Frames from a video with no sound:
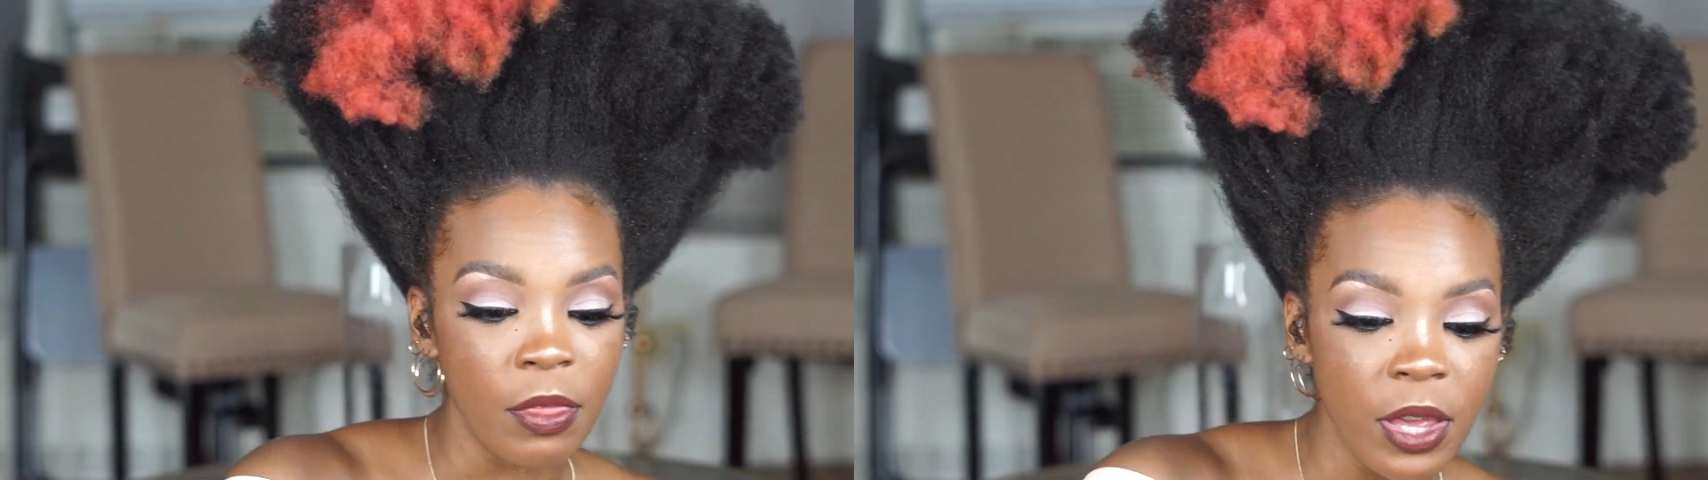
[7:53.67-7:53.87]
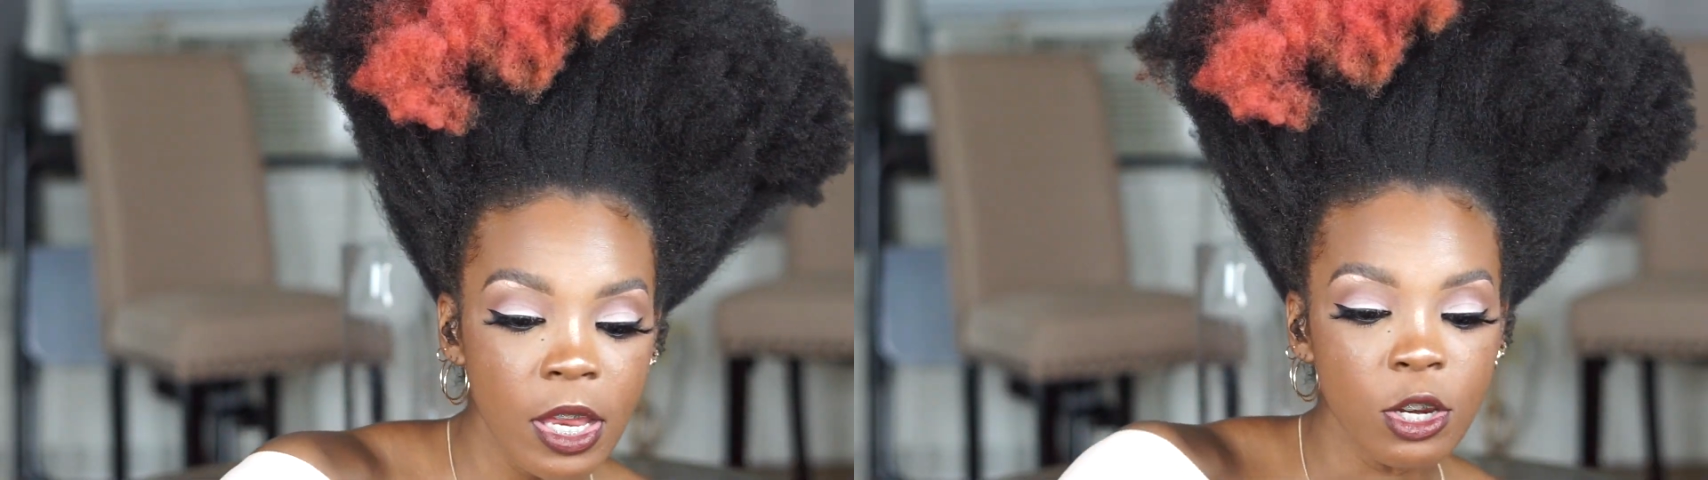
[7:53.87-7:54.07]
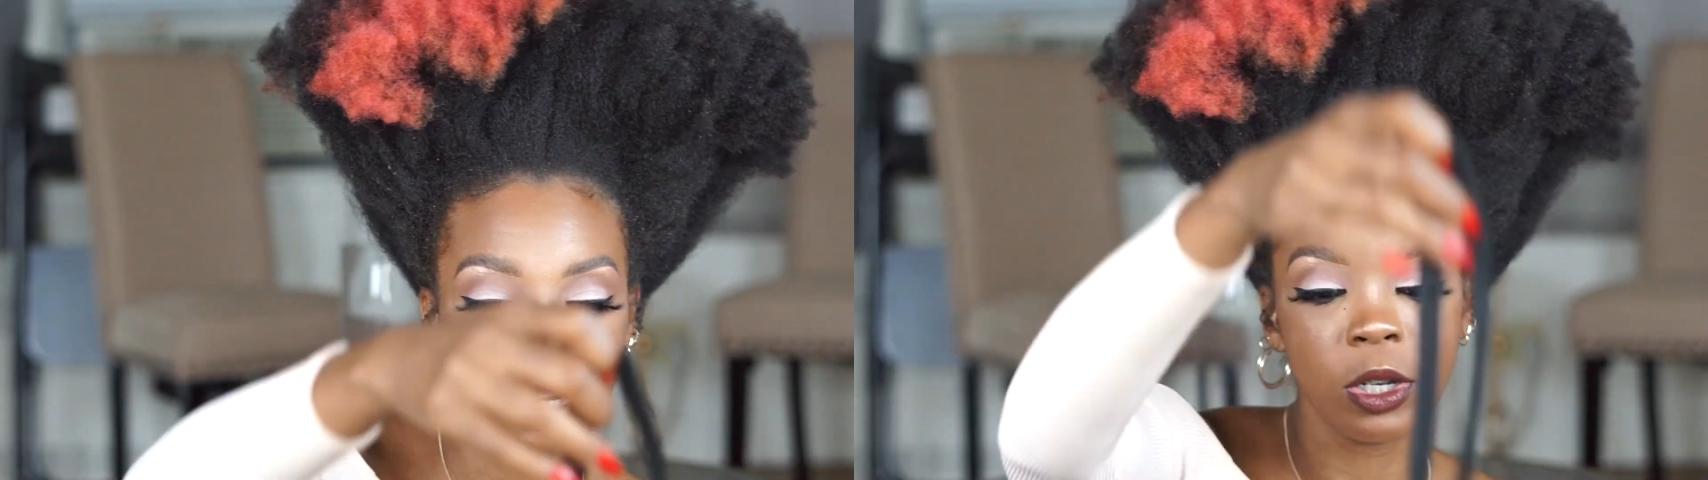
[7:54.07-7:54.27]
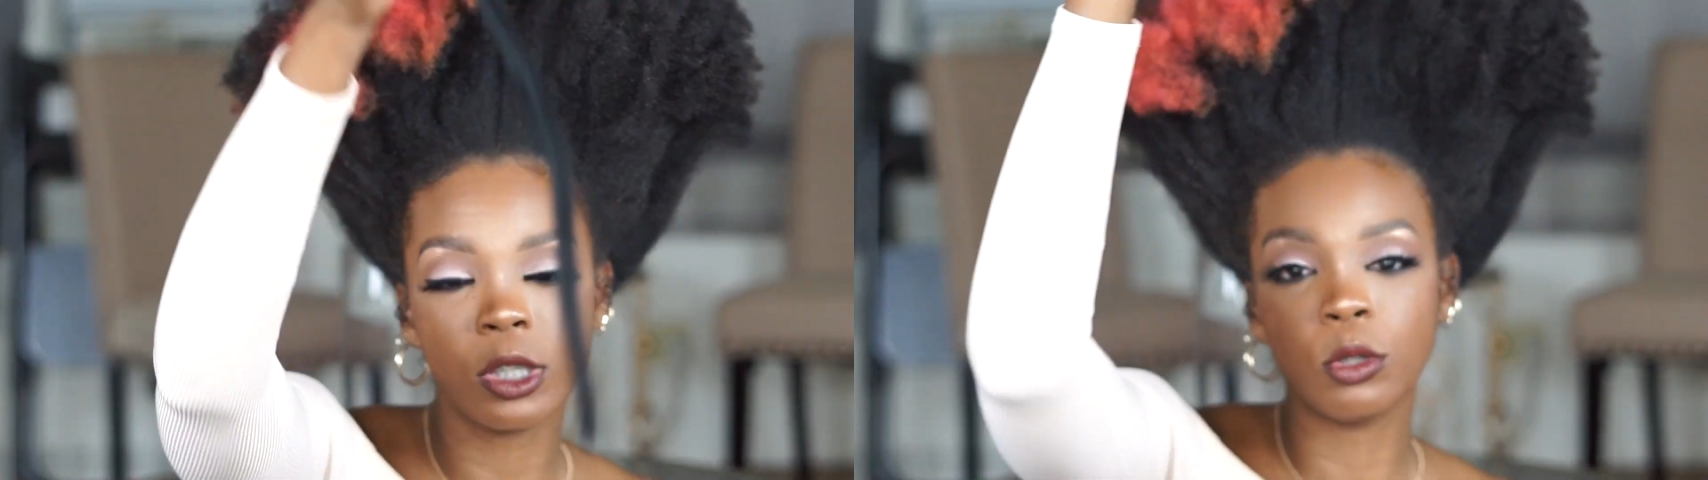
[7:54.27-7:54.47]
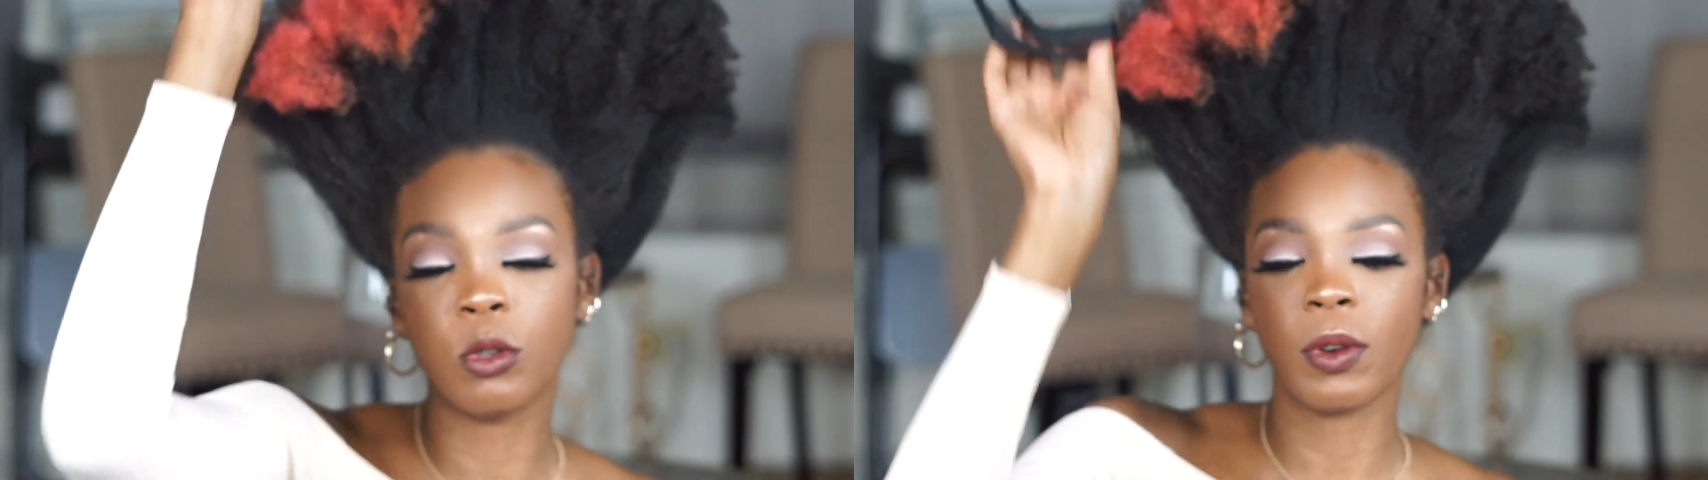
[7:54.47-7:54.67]
Then you're going
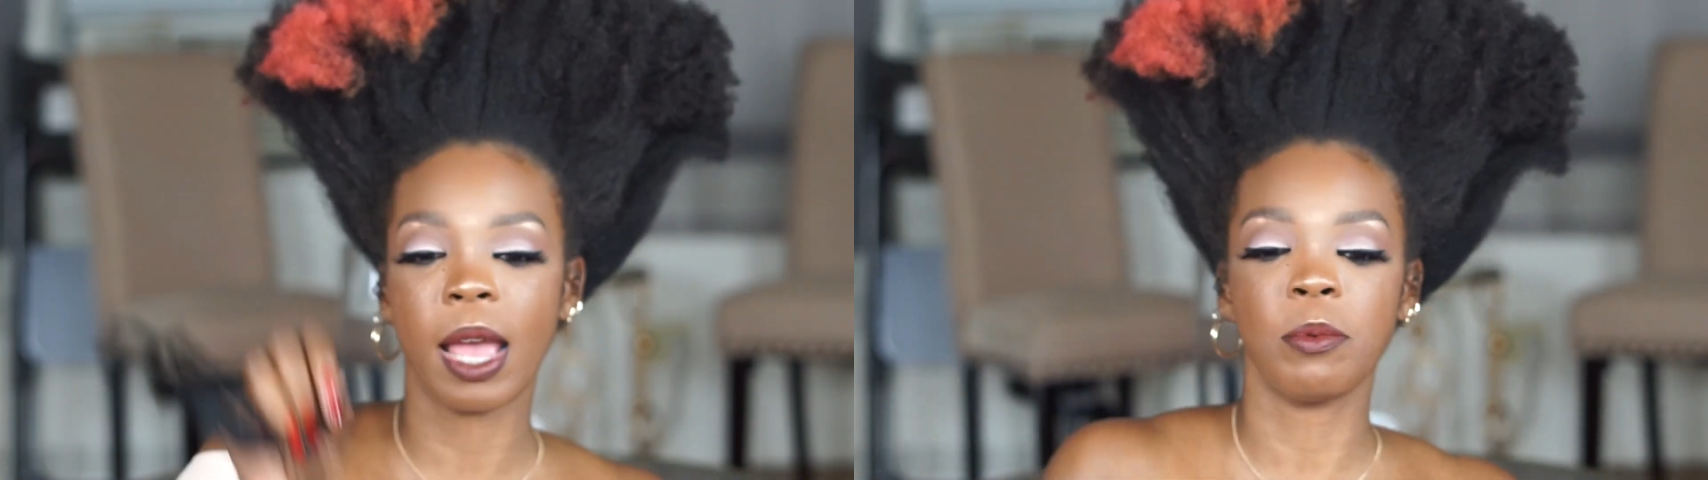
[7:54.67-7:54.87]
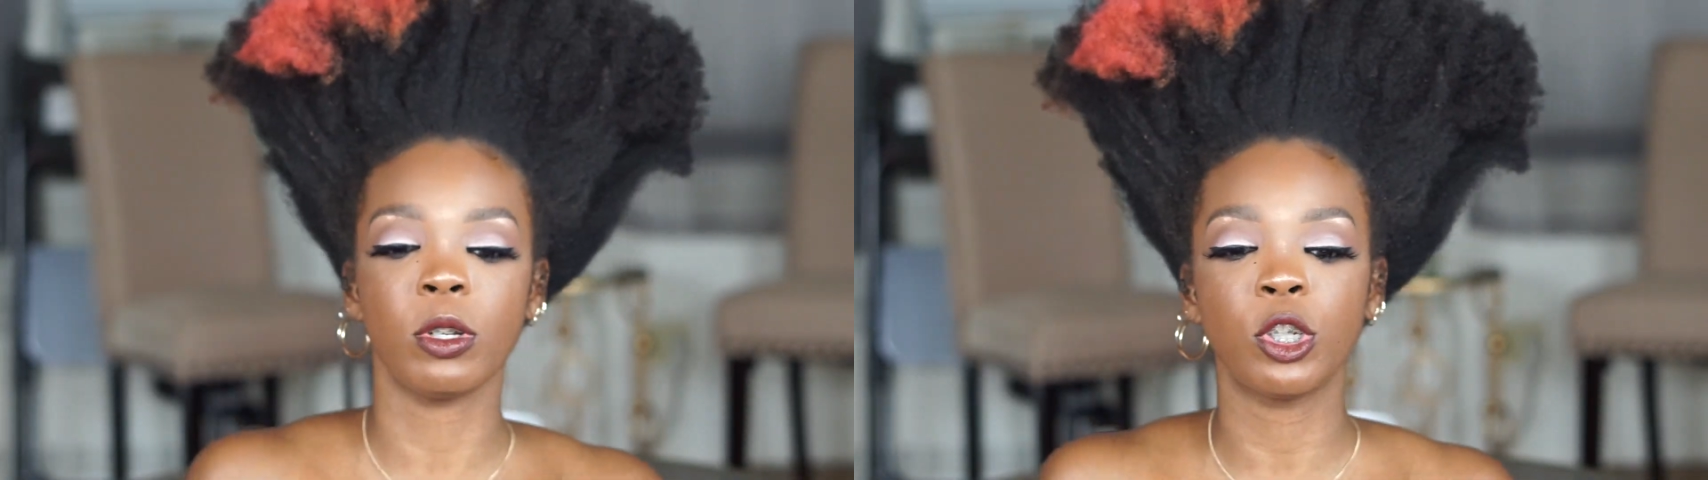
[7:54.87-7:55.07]
to grab your